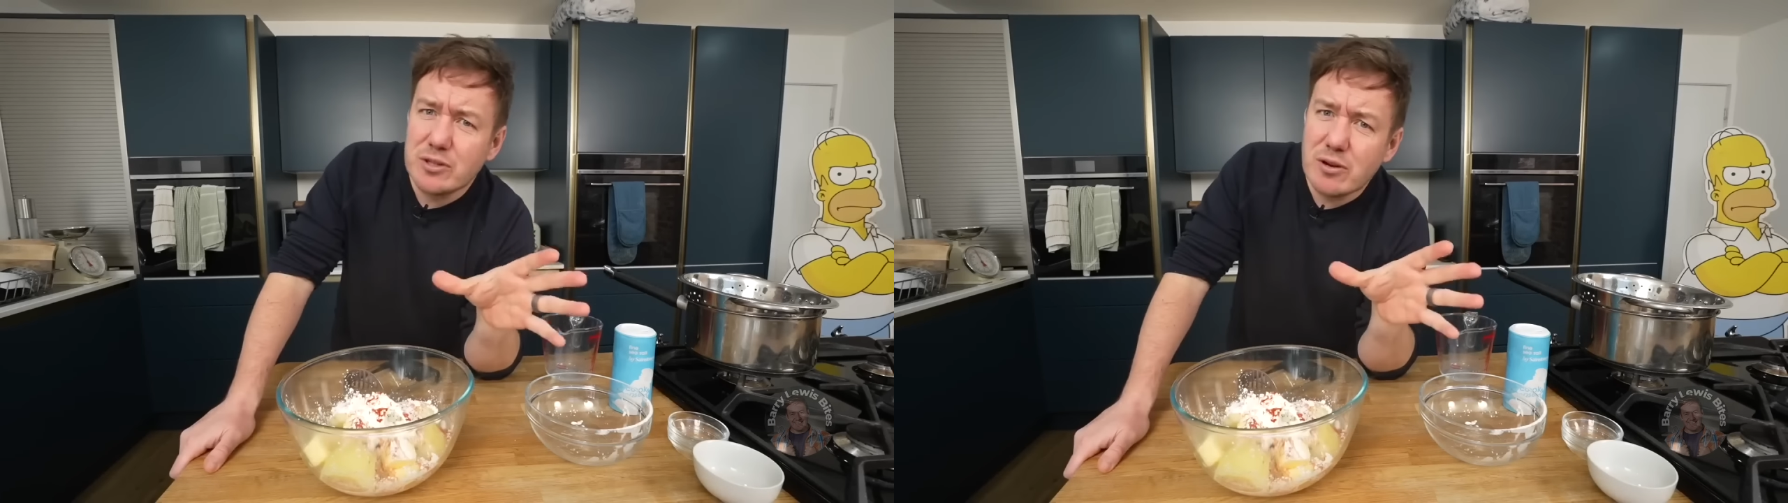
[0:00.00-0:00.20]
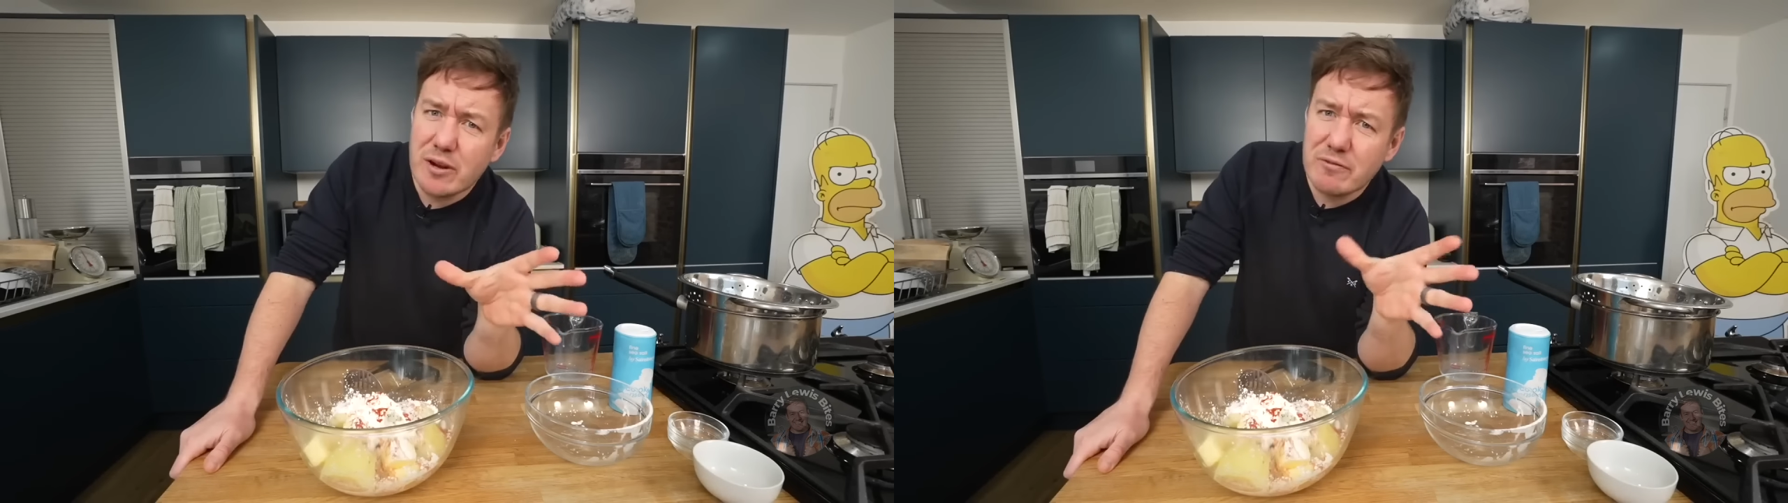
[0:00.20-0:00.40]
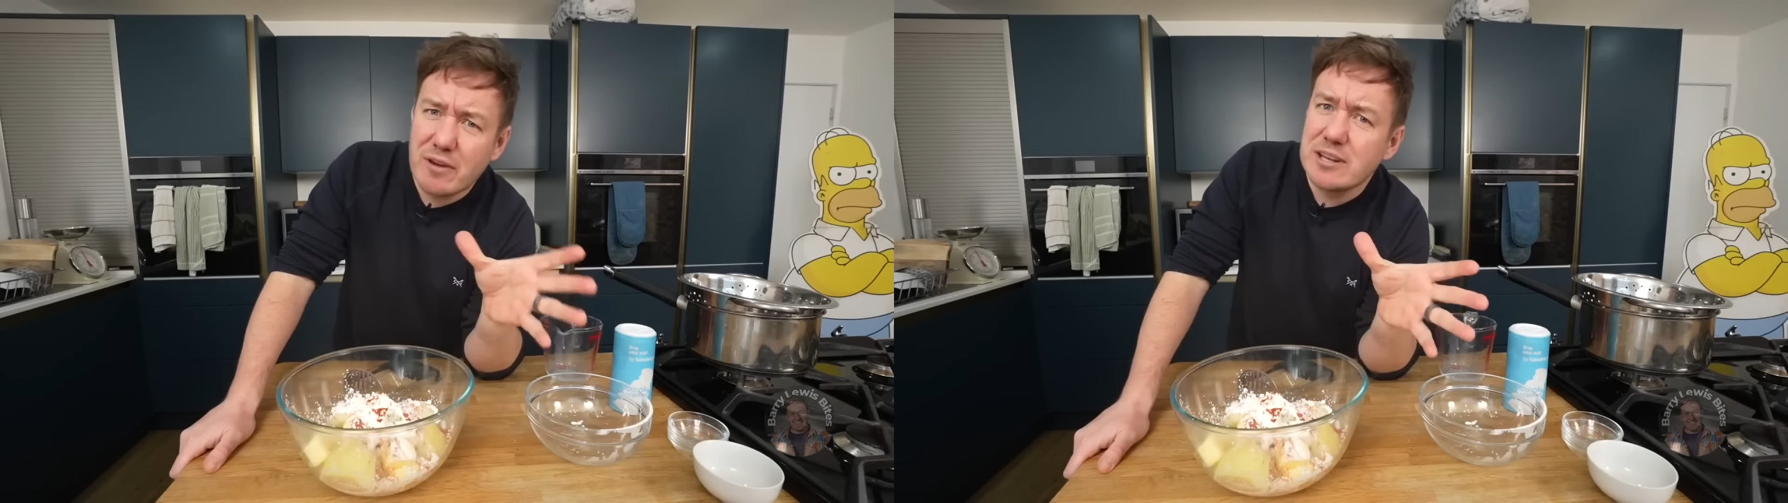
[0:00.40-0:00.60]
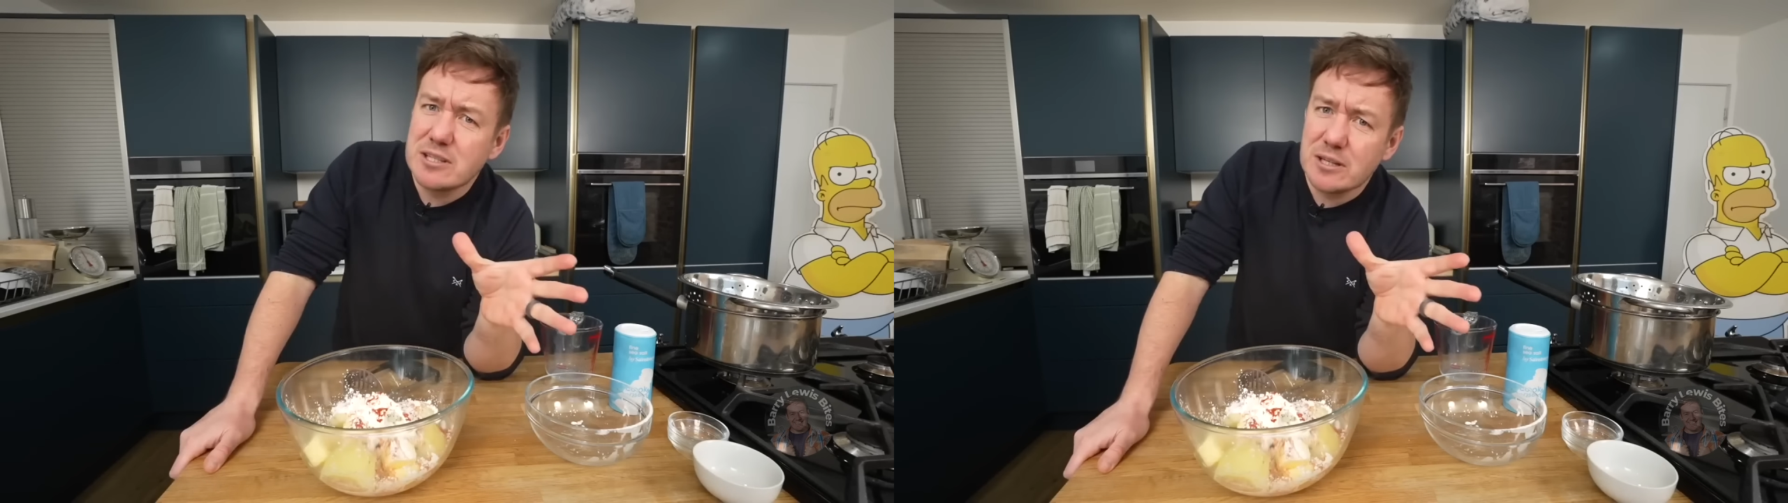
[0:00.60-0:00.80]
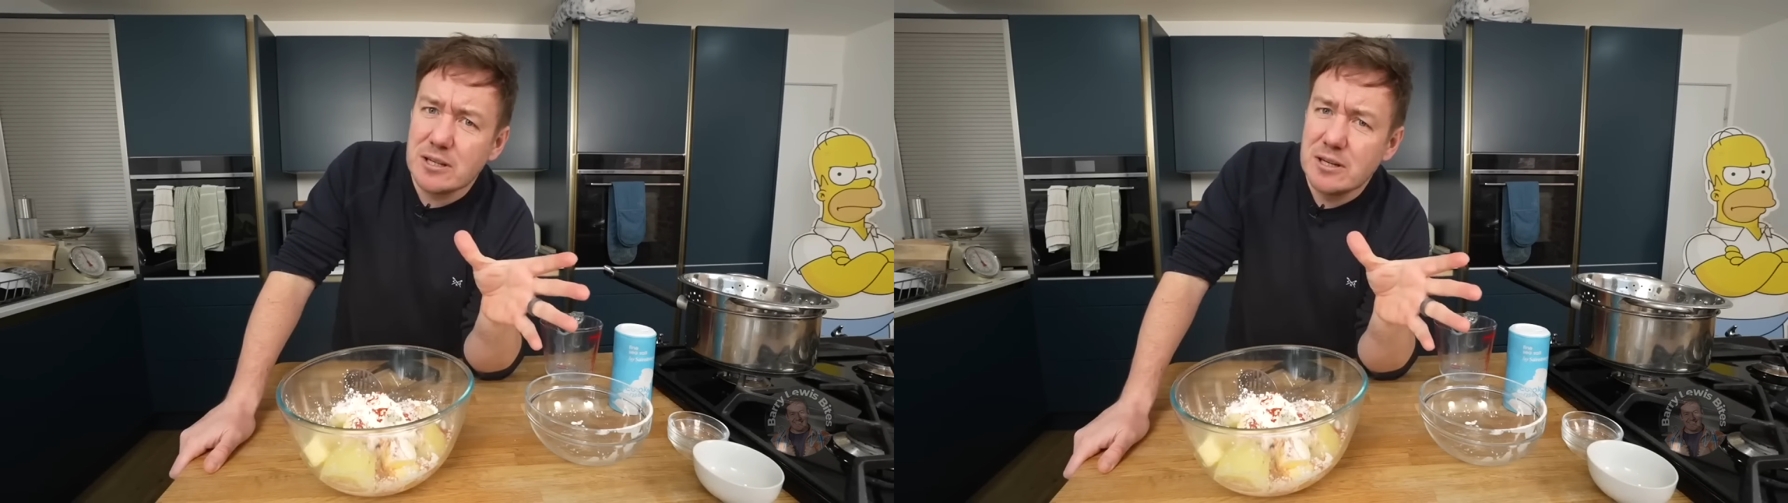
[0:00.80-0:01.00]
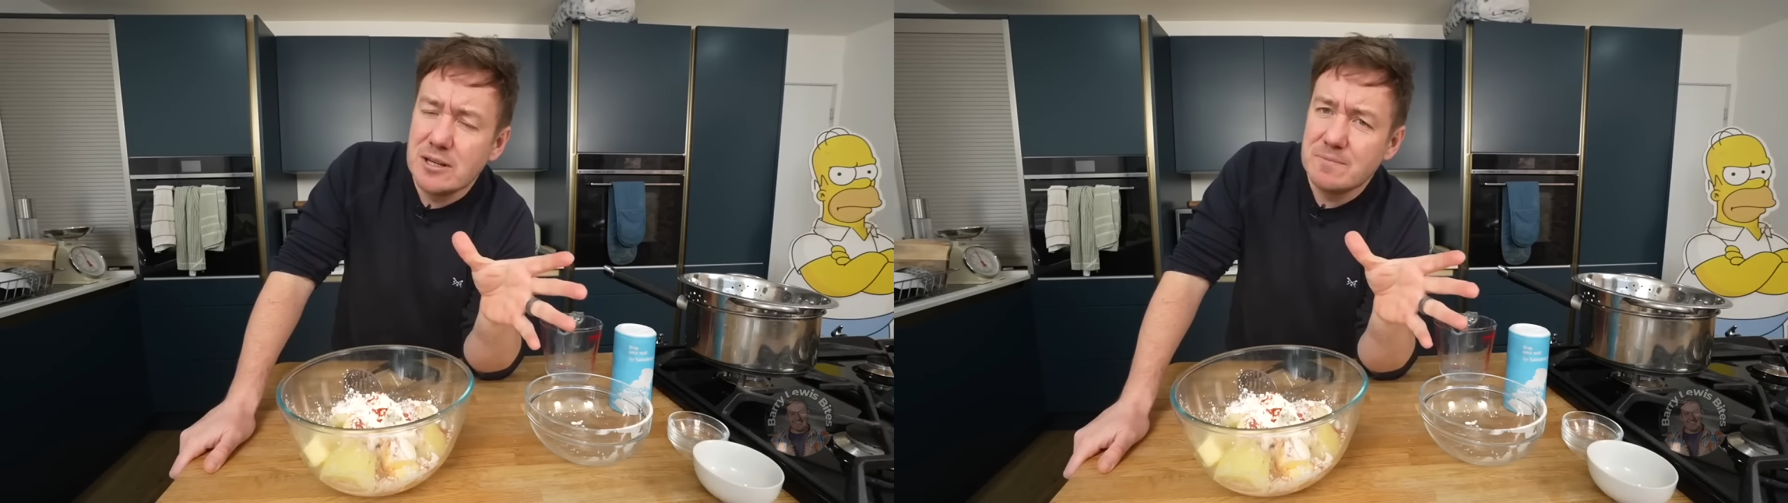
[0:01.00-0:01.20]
do like Fanta